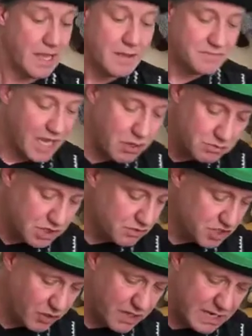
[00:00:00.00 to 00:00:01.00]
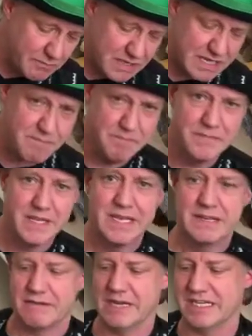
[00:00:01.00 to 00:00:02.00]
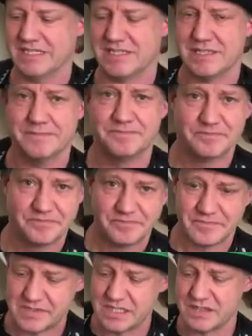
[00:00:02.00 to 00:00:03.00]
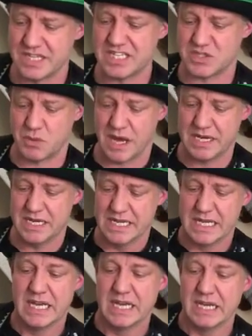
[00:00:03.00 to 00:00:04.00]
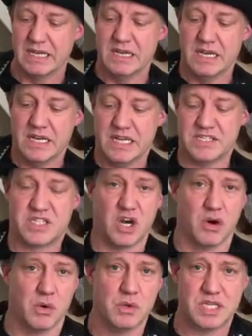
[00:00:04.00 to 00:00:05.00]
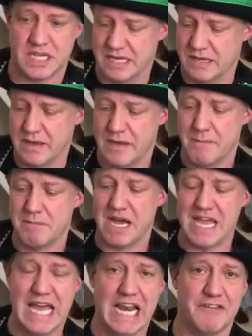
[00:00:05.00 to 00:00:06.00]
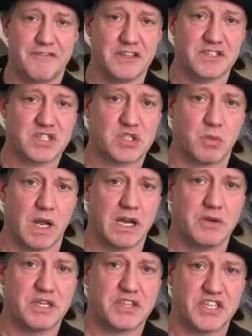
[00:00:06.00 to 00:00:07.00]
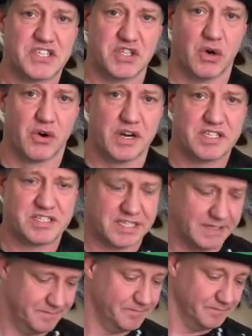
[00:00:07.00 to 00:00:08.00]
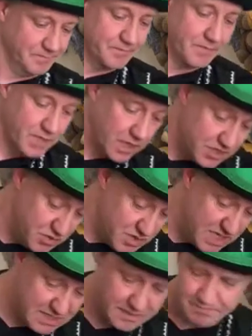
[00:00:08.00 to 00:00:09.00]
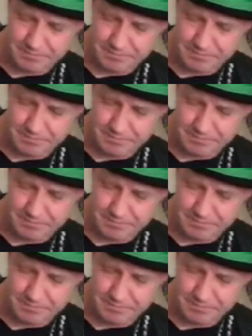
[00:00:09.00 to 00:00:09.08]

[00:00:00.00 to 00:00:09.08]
Don't you join in with him. Right. This one is called My Elephant Swallowed a Thesaurus. And you did.